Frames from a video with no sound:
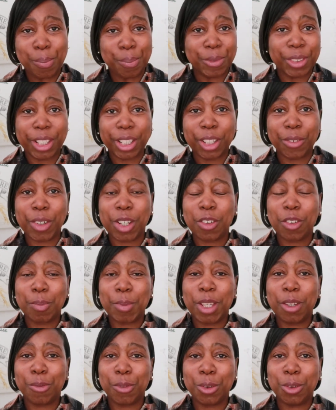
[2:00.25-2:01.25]
decorate with
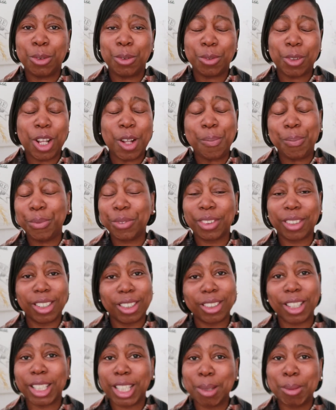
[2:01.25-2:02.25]
me for
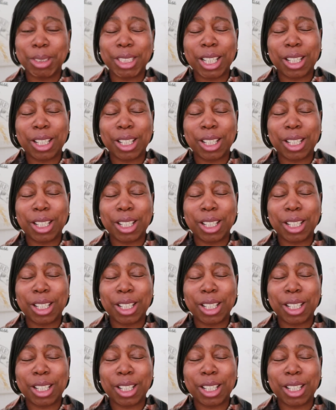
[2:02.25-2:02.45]
I keep